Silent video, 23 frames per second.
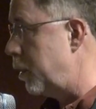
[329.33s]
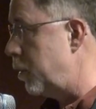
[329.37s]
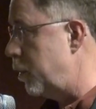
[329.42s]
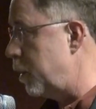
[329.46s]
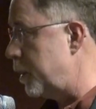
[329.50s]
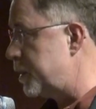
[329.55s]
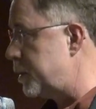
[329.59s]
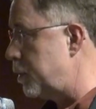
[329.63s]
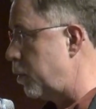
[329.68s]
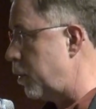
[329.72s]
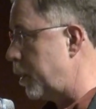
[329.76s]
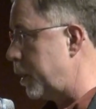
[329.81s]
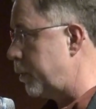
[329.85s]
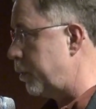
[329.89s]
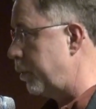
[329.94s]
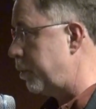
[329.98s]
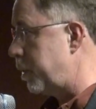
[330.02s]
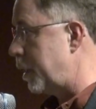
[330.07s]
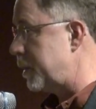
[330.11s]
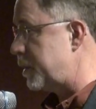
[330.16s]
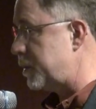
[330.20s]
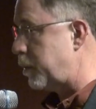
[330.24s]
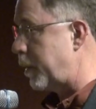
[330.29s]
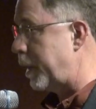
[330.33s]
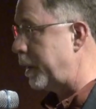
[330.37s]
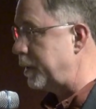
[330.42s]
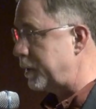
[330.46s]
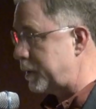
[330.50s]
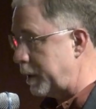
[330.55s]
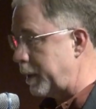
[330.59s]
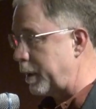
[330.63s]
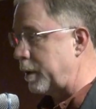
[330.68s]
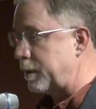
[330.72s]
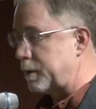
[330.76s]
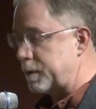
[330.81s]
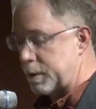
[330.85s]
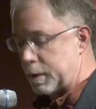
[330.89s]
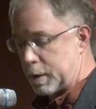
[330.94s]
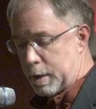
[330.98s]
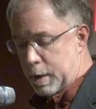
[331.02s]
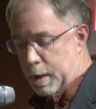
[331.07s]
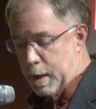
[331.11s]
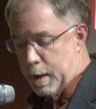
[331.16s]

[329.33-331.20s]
who also worked with Blood, Sweat, and Tears.